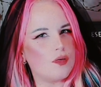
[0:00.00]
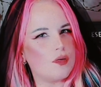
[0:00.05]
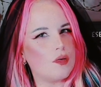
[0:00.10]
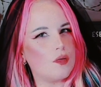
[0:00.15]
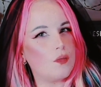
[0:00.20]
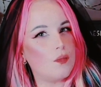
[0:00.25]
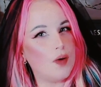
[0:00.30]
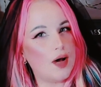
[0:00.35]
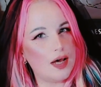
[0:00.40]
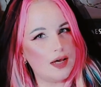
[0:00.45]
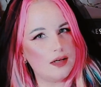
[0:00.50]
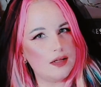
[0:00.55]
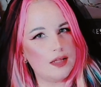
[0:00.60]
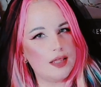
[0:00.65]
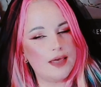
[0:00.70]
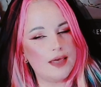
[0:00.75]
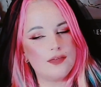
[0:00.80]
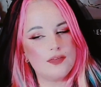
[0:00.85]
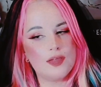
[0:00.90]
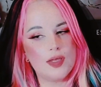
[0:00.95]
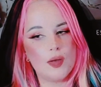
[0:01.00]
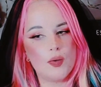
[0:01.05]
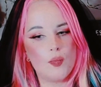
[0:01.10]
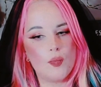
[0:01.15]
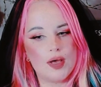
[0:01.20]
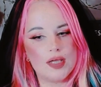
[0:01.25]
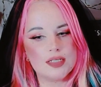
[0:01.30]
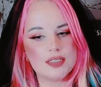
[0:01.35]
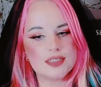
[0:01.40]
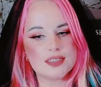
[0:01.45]
a while, and they
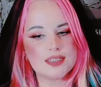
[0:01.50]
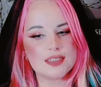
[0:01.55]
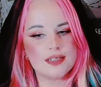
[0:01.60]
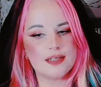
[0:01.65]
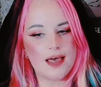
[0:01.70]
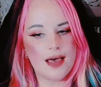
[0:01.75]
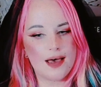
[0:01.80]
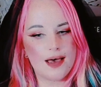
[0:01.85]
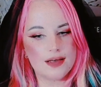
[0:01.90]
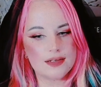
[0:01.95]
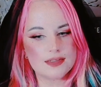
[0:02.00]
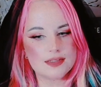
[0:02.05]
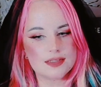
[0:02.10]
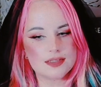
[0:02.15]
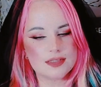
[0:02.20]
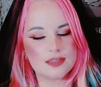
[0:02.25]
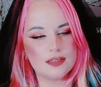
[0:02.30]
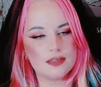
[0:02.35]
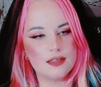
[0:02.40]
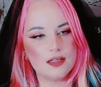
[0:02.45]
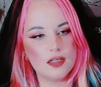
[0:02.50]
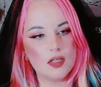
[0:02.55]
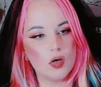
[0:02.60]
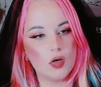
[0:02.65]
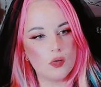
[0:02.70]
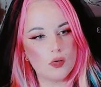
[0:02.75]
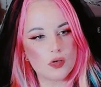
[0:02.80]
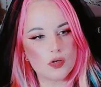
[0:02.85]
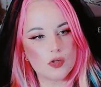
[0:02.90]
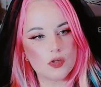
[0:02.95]
went and asked the
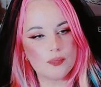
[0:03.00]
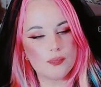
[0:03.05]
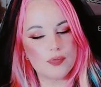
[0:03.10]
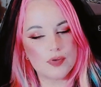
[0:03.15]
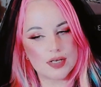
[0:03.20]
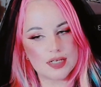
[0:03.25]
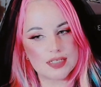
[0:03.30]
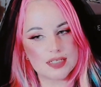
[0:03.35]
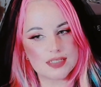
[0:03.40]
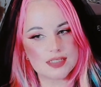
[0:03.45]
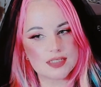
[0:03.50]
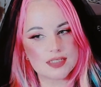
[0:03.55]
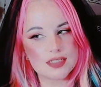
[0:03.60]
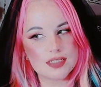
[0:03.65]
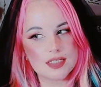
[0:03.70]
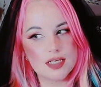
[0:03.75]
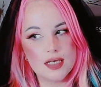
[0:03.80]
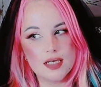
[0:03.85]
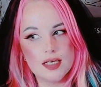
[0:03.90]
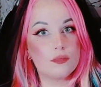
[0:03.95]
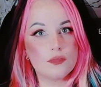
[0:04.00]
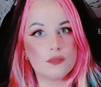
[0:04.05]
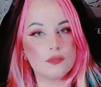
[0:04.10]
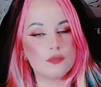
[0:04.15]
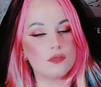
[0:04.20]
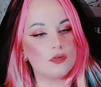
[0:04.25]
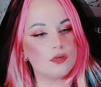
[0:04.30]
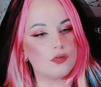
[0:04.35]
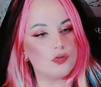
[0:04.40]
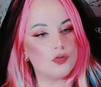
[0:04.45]
local priest
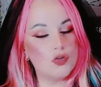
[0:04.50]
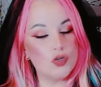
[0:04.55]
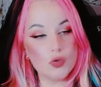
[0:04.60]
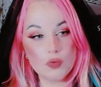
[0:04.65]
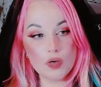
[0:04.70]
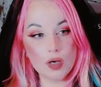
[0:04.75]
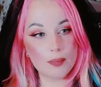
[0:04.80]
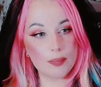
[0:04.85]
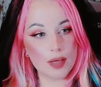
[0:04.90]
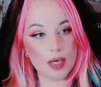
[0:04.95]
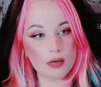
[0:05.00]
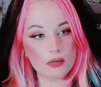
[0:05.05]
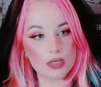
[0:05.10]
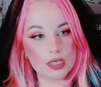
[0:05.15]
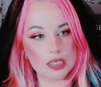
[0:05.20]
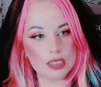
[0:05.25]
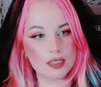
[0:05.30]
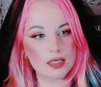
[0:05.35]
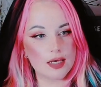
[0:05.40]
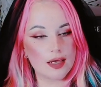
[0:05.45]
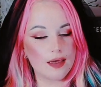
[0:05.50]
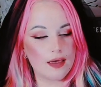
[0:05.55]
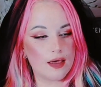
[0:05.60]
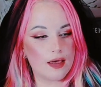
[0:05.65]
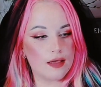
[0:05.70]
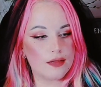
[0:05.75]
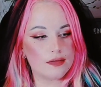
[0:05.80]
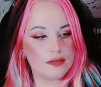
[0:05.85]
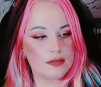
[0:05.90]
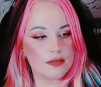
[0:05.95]
to do about it,
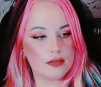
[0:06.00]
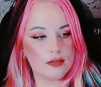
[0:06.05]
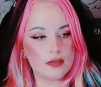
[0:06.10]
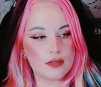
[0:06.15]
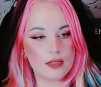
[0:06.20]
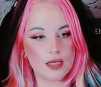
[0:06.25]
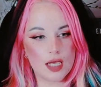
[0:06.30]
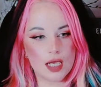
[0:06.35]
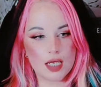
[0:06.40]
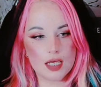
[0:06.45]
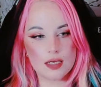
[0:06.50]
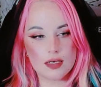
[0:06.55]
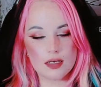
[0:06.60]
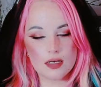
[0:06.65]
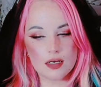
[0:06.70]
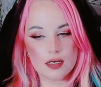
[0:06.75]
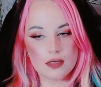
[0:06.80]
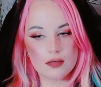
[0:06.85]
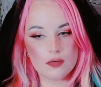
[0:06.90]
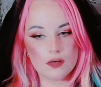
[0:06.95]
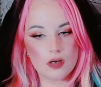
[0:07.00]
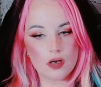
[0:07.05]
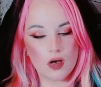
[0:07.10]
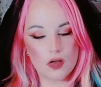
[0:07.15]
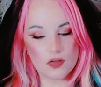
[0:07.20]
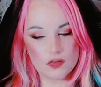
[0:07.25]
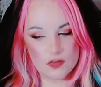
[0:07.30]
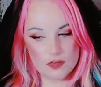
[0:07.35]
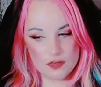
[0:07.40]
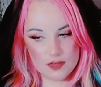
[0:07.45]
and they
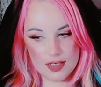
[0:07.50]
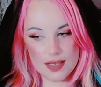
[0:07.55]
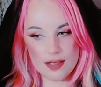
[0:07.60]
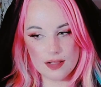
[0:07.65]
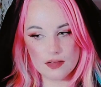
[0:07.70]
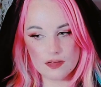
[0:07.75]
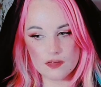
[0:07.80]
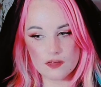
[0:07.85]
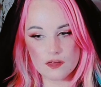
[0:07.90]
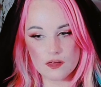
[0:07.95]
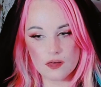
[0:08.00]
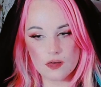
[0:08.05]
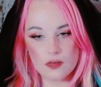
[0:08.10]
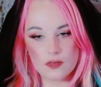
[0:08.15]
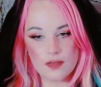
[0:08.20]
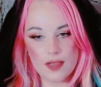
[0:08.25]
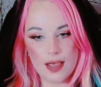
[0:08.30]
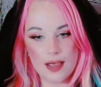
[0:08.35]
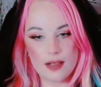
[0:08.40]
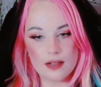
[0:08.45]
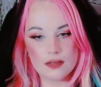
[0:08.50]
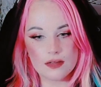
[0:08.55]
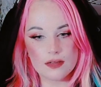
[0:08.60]
got the answer that